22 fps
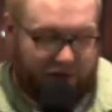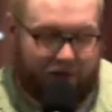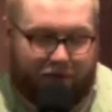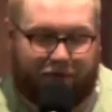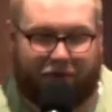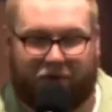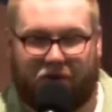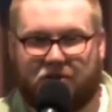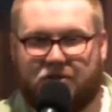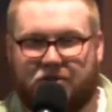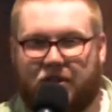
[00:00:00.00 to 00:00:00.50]
But
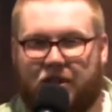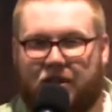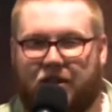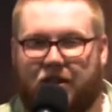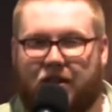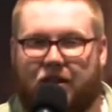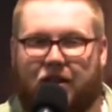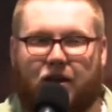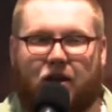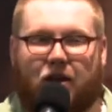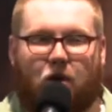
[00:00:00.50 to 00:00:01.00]
the first
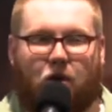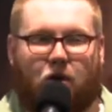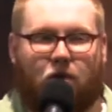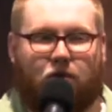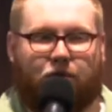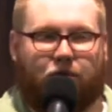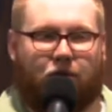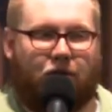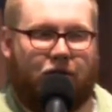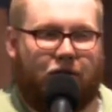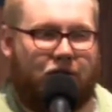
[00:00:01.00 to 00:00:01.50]
thing that they
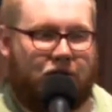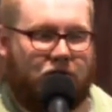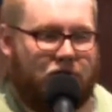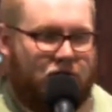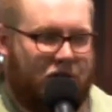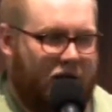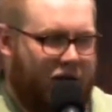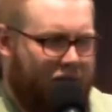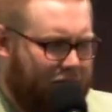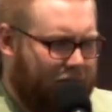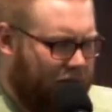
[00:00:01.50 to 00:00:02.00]
go over in
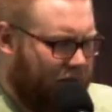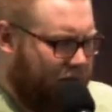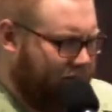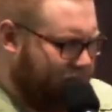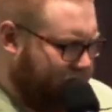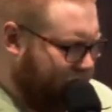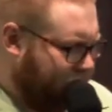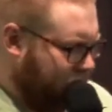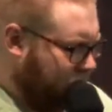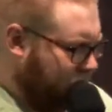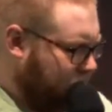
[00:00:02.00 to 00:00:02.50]
this
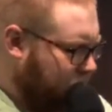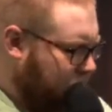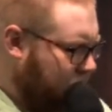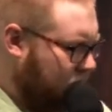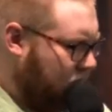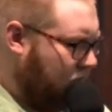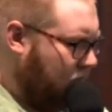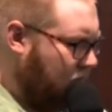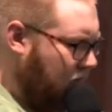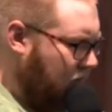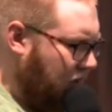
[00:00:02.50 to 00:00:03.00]
chapter
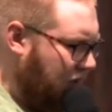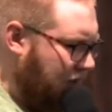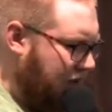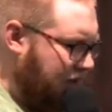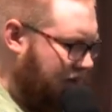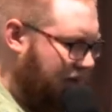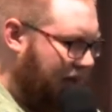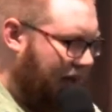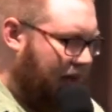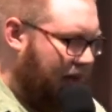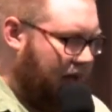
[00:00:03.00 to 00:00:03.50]

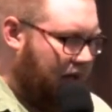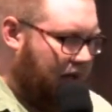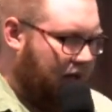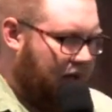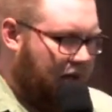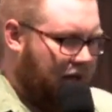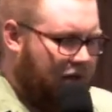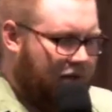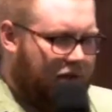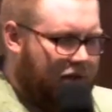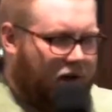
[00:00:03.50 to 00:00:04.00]
is that
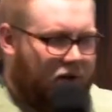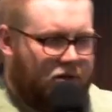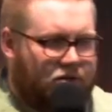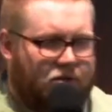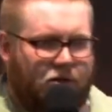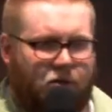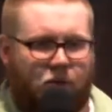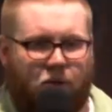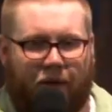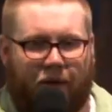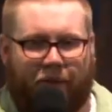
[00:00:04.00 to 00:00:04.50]
there
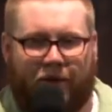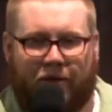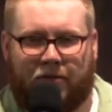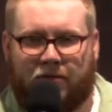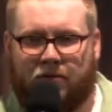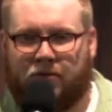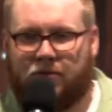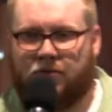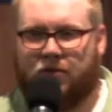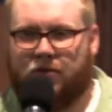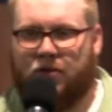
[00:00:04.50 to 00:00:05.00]
are two
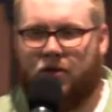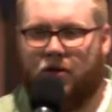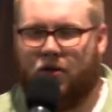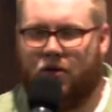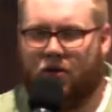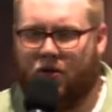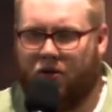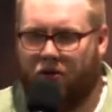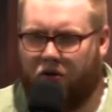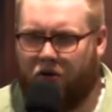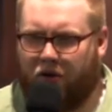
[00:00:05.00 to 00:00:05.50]
women
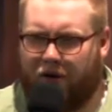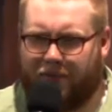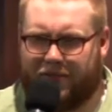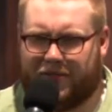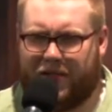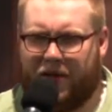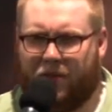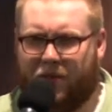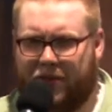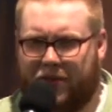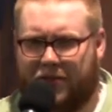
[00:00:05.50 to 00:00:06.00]
who are
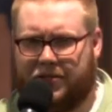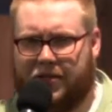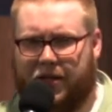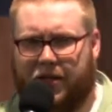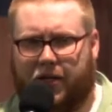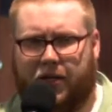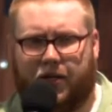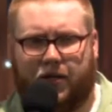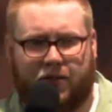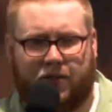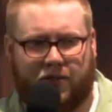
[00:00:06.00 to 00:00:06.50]
upset with
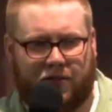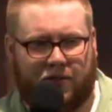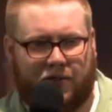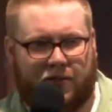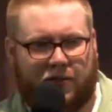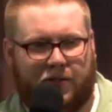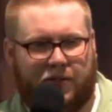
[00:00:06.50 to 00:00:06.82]
each other.